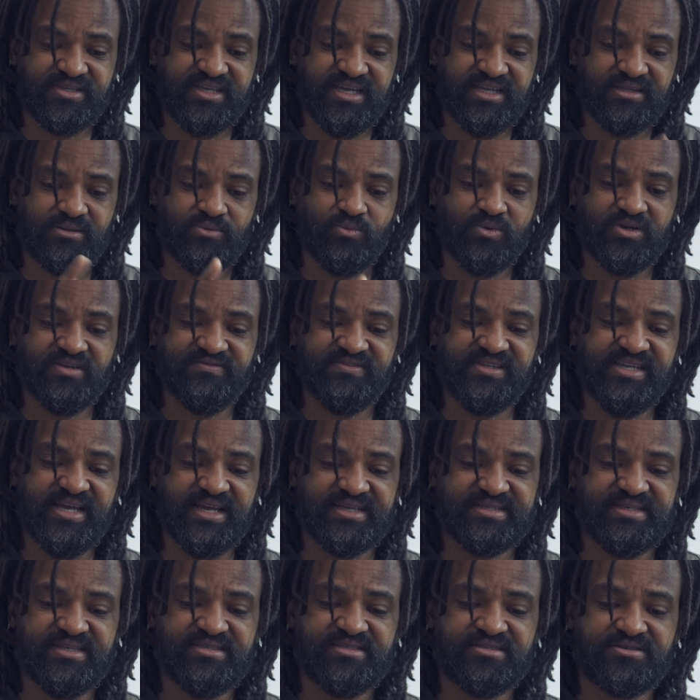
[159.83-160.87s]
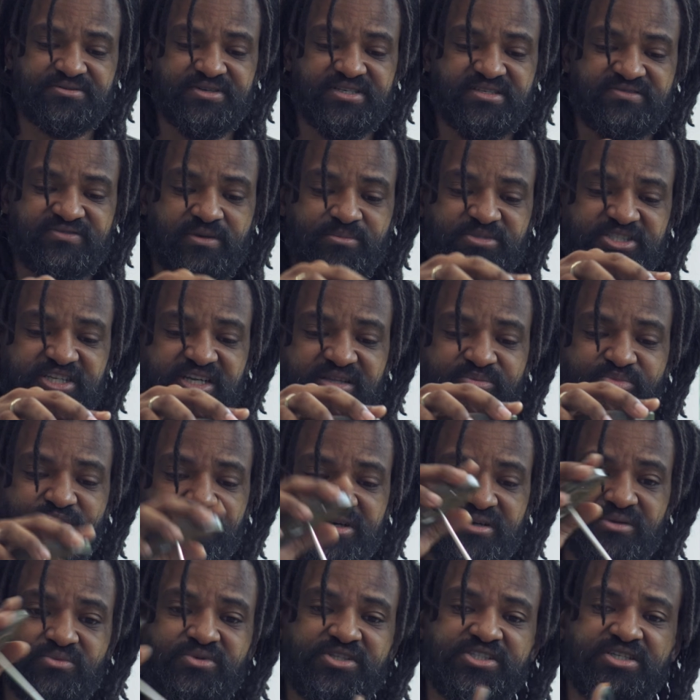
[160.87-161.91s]
get one of the accessories from
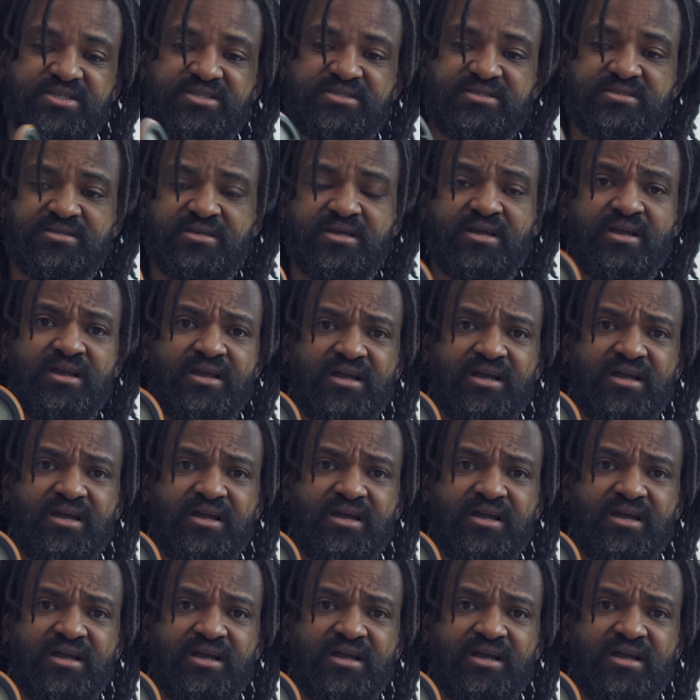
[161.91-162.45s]
Jetboil, which is